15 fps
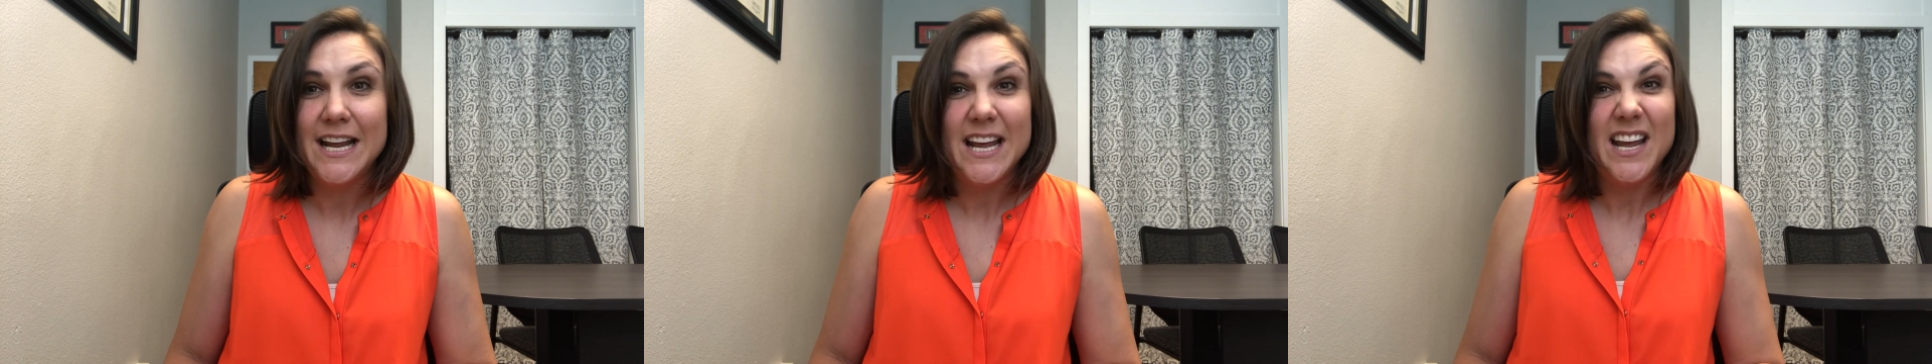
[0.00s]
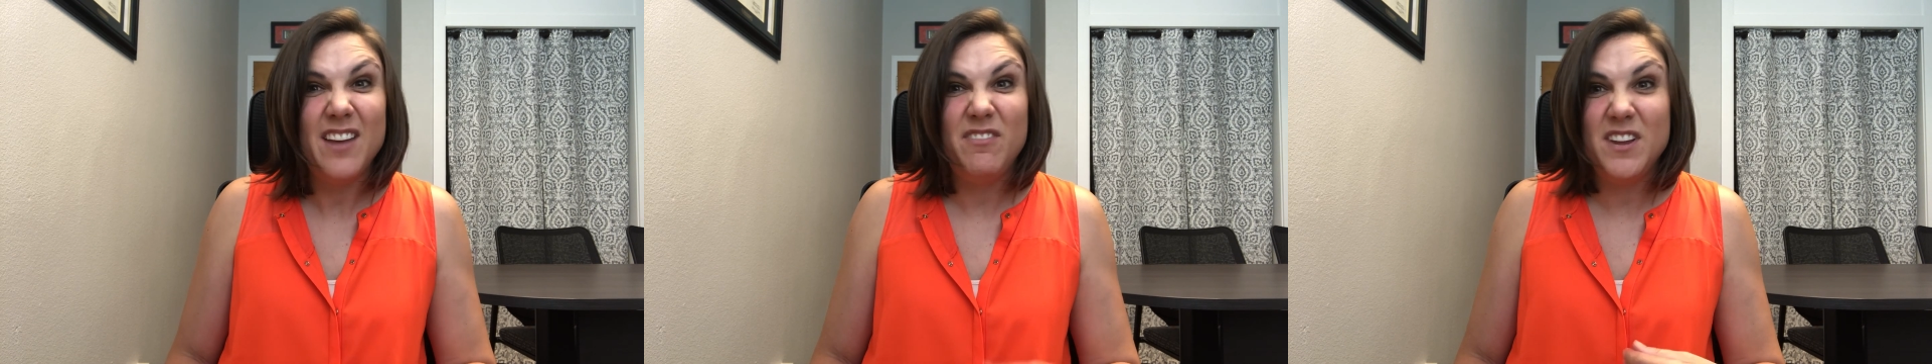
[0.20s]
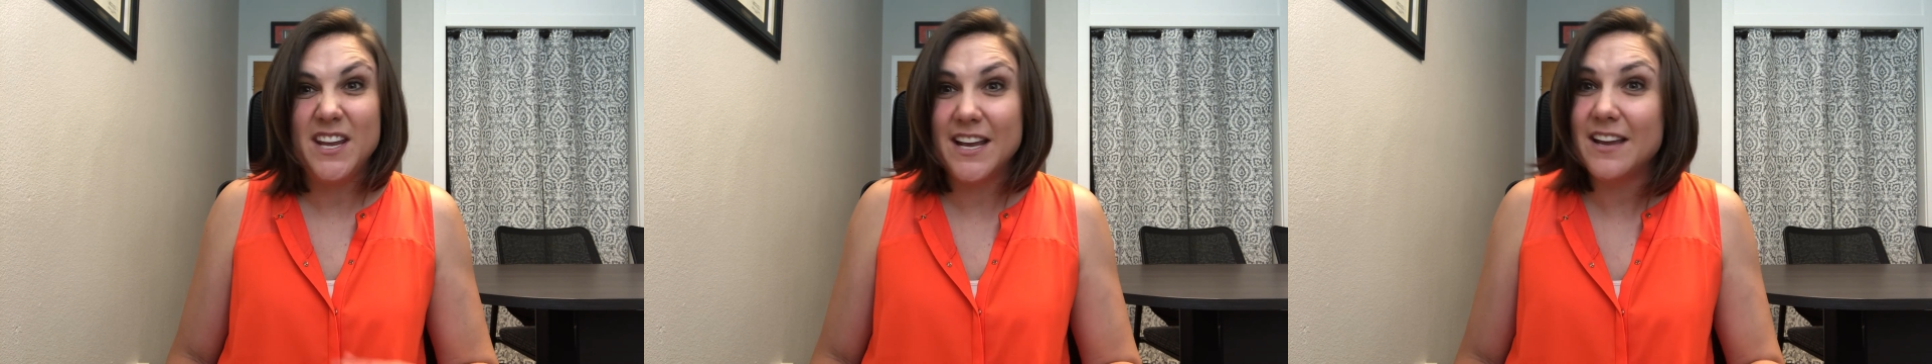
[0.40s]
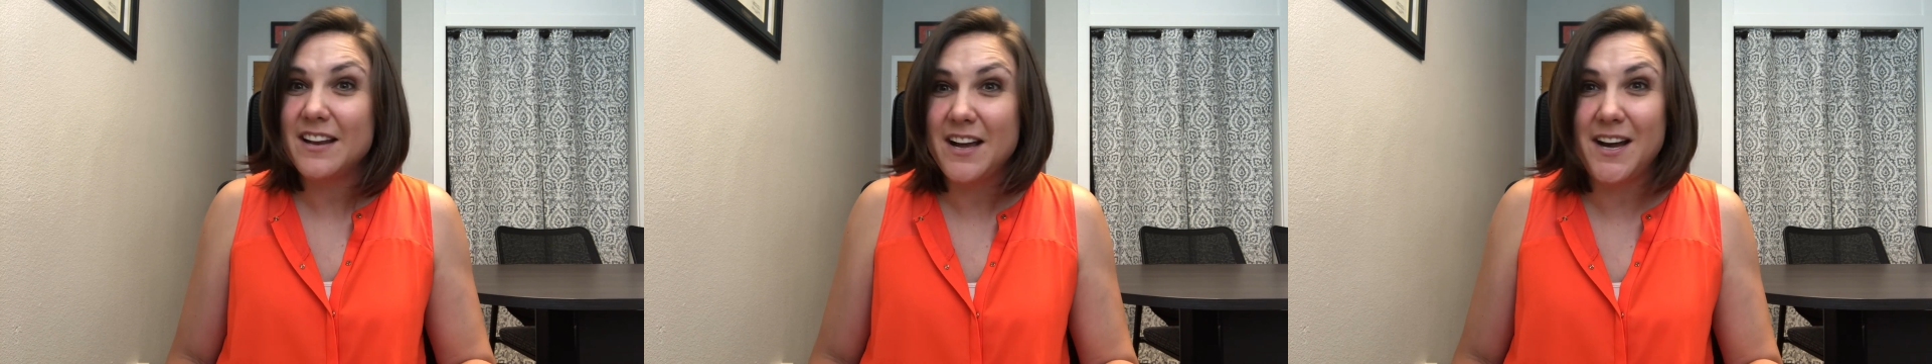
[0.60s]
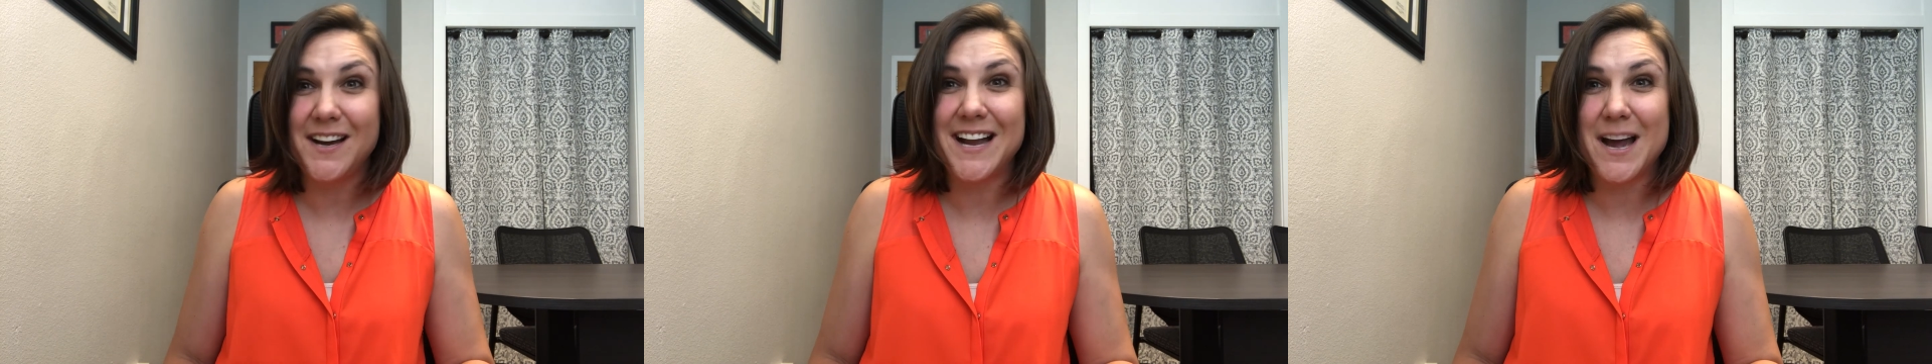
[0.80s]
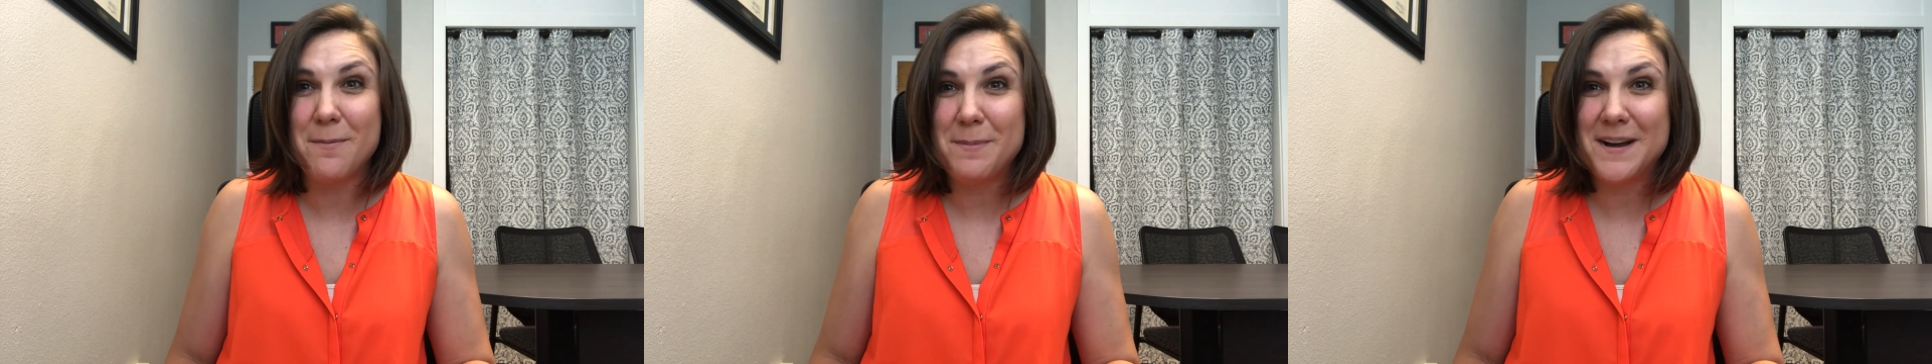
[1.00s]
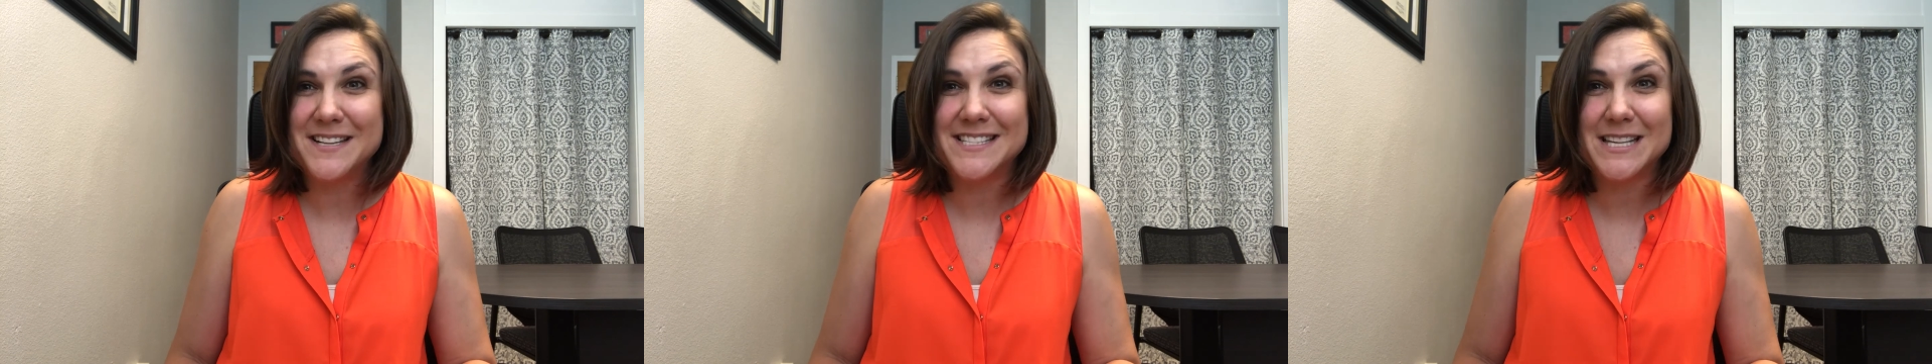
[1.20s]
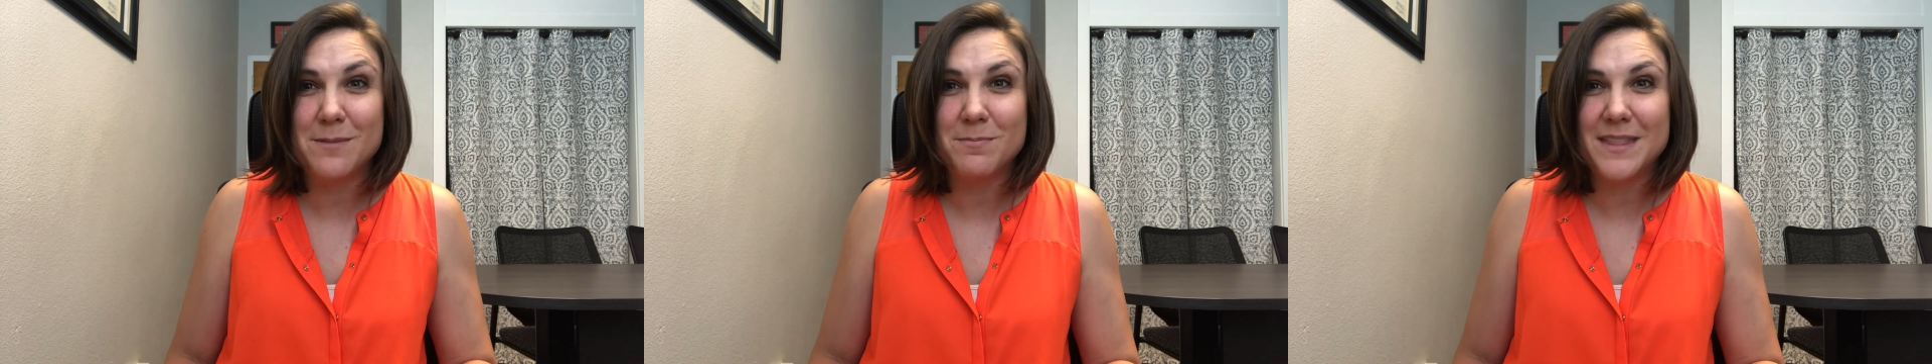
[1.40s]
If you get hung up on
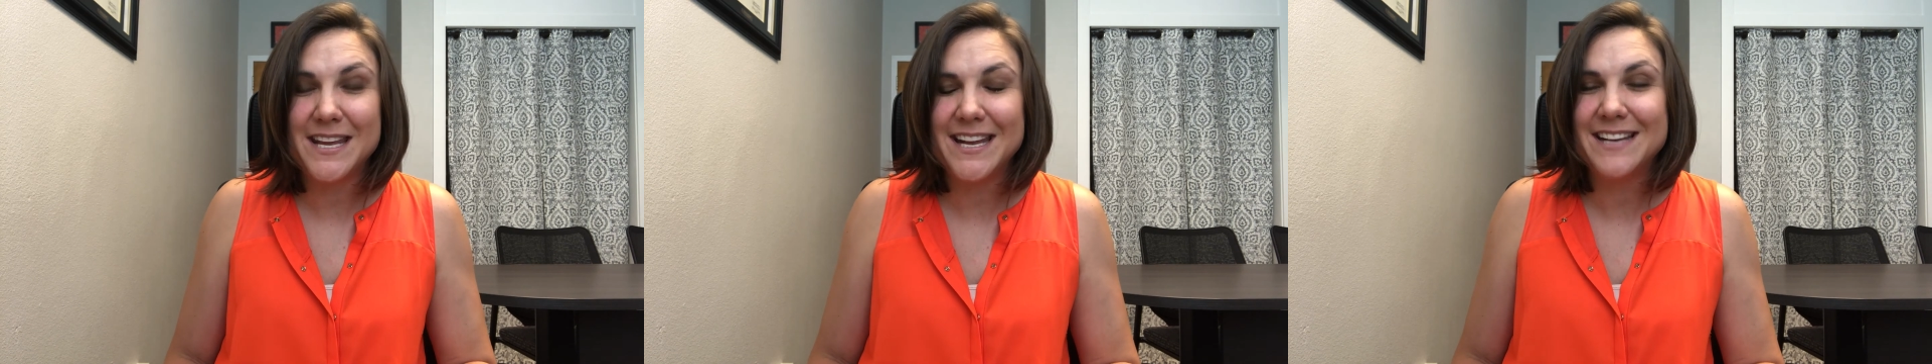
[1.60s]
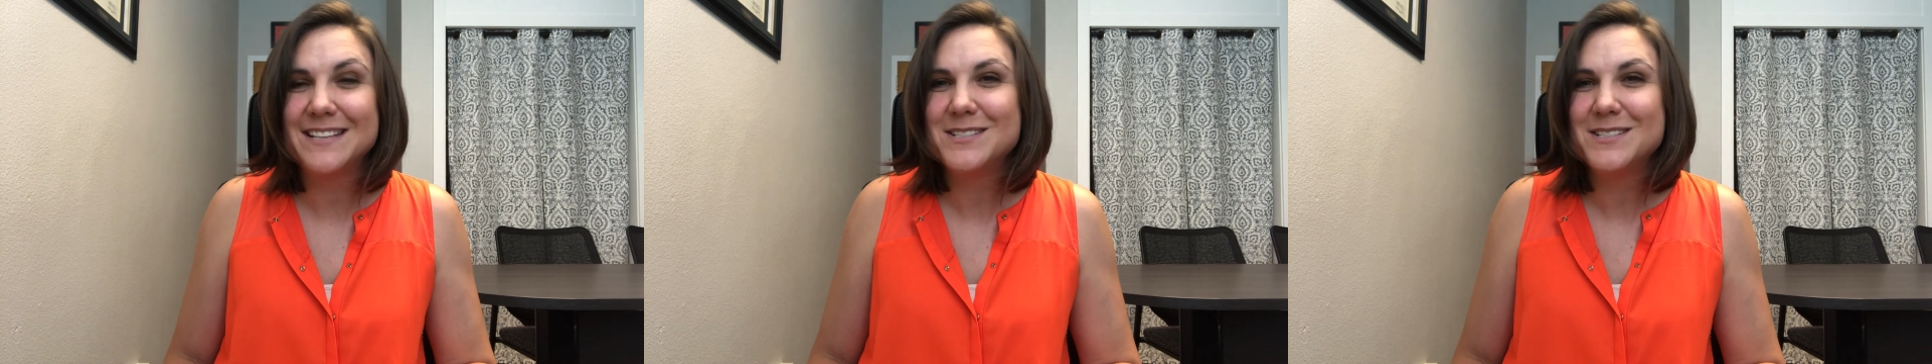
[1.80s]
something,